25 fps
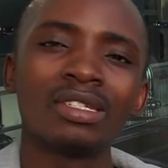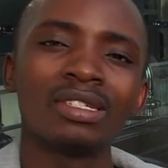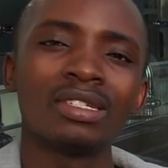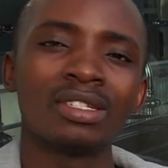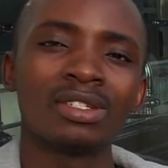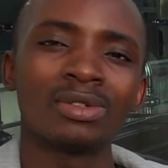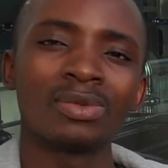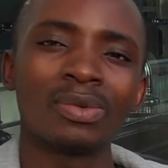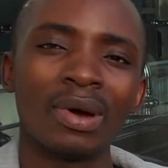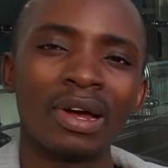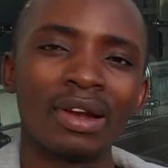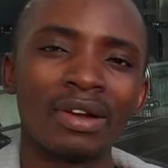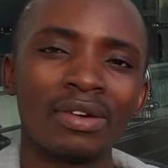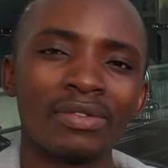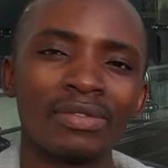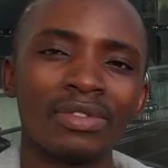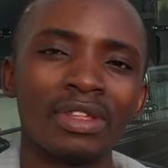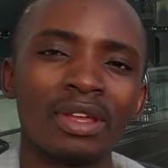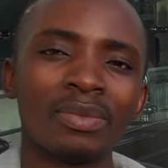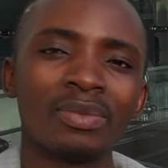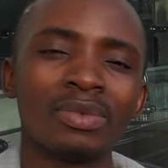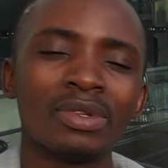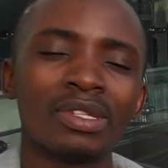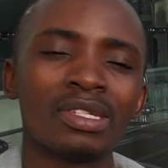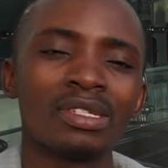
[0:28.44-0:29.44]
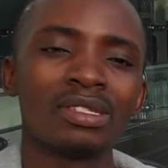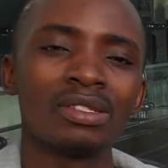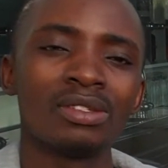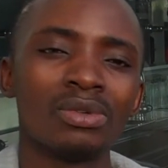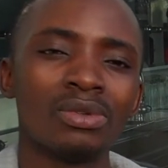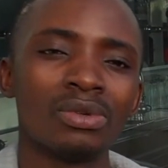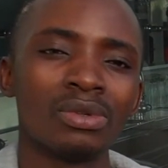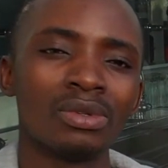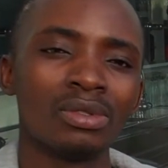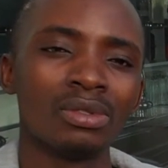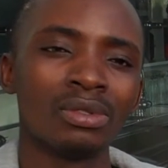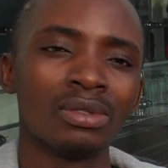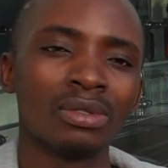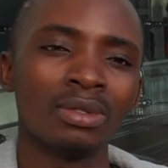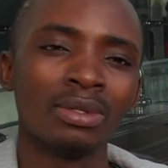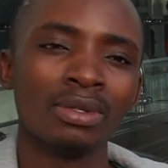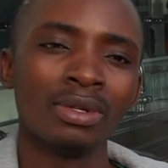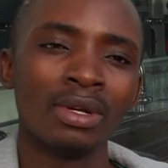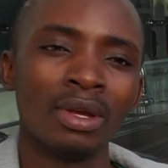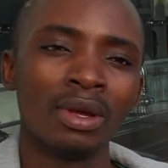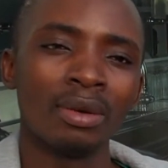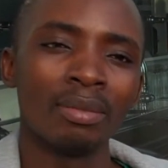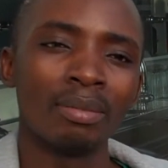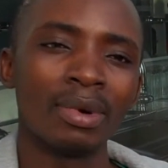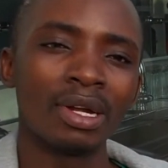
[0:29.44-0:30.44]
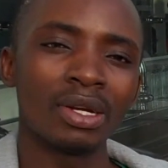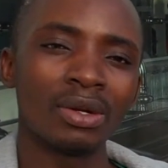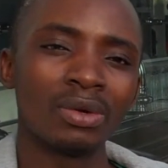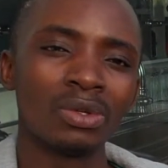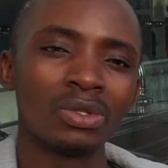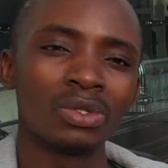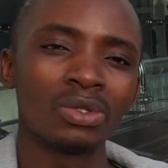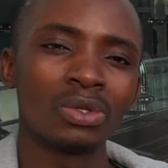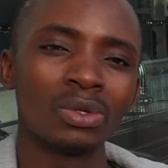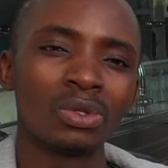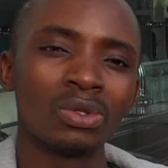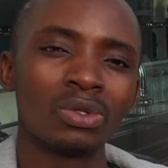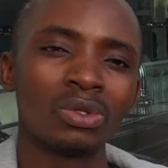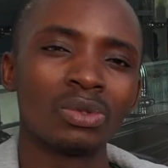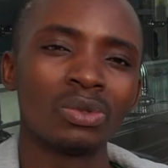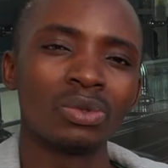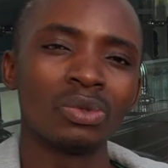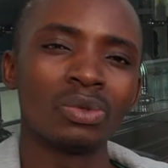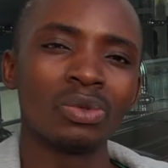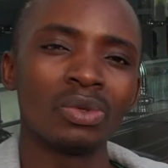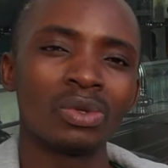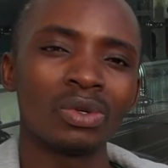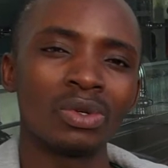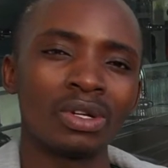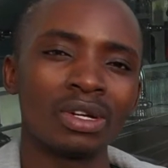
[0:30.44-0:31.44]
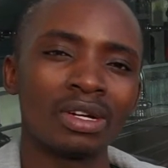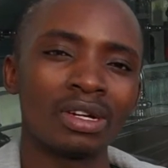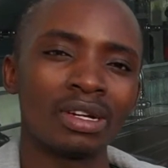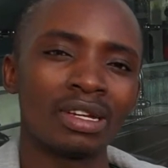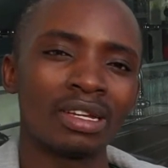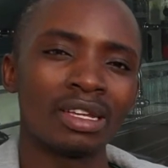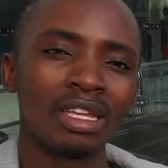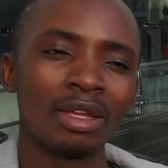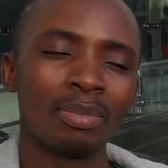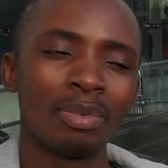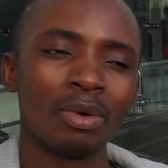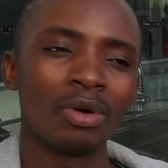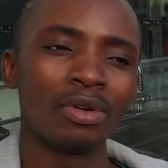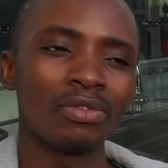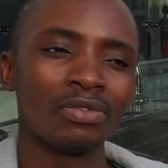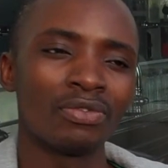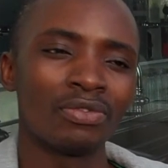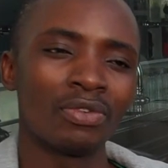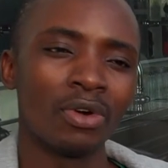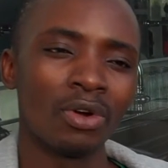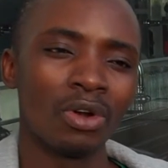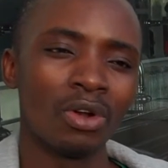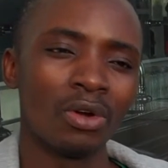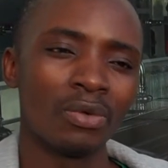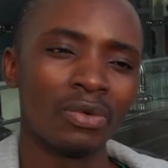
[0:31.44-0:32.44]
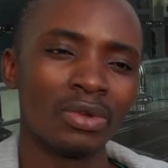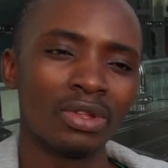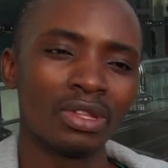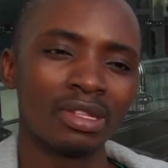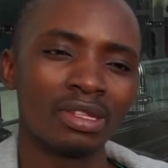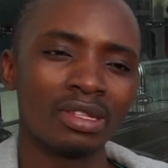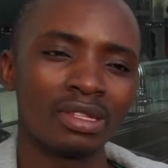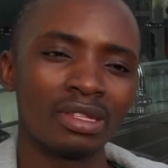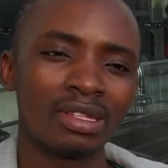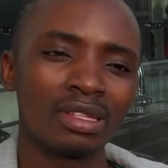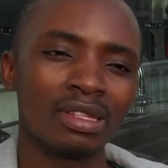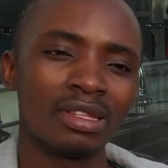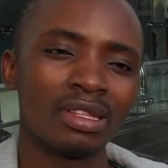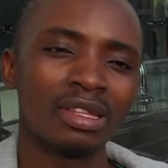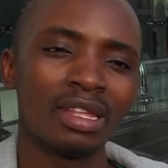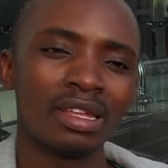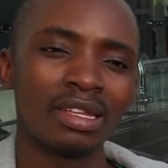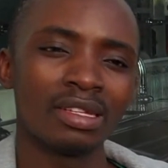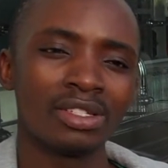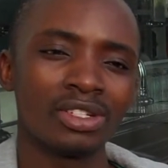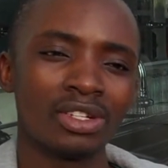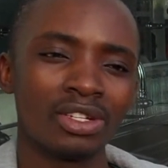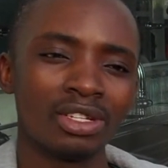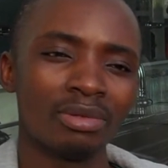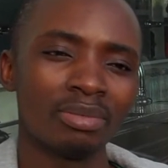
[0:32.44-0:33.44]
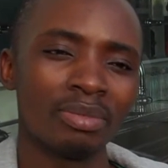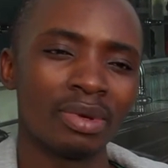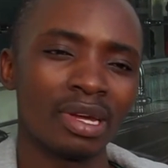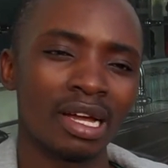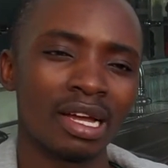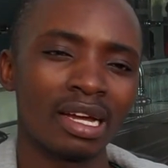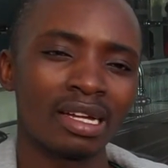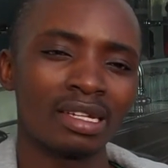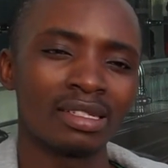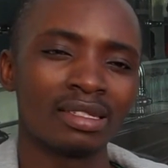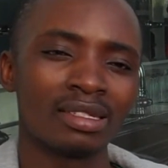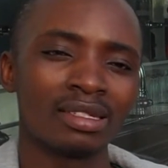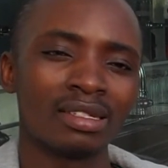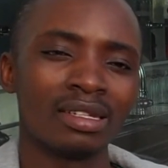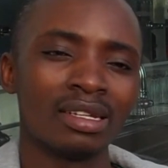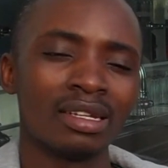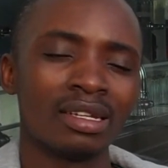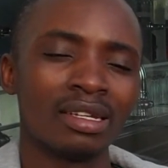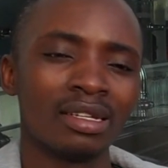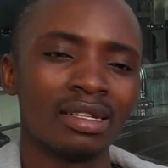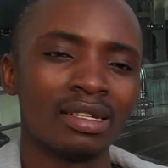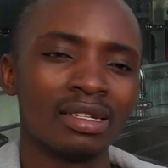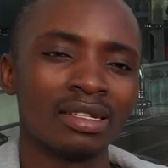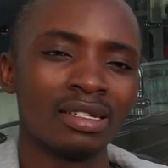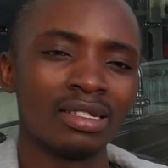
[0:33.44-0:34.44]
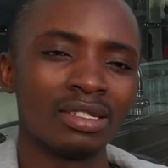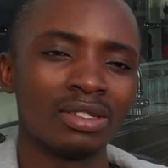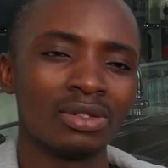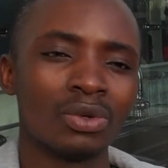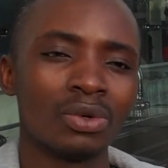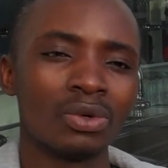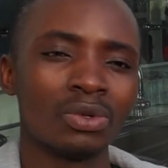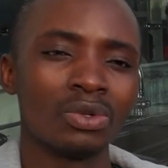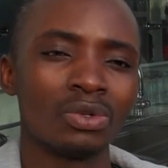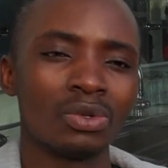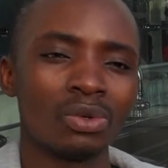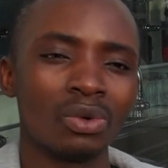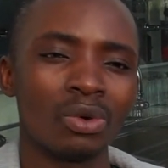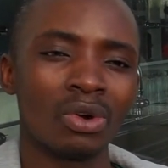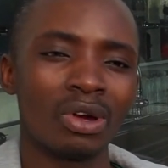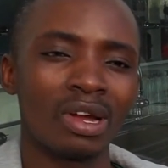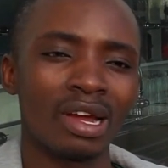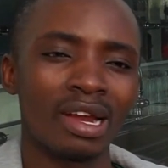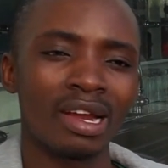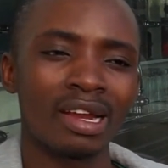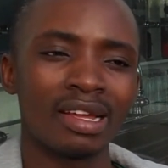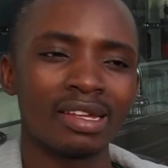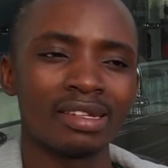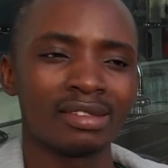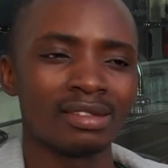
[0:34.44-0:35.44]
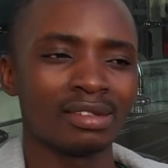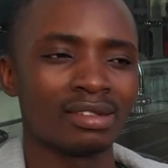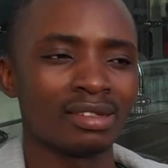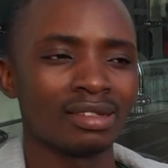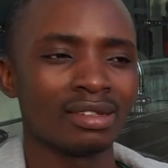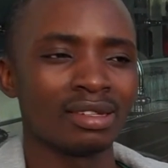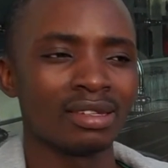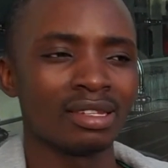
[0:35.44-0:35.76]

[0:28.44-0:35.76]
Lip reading: is one of them which is good, but also to keep on following the change makers. It's good to organize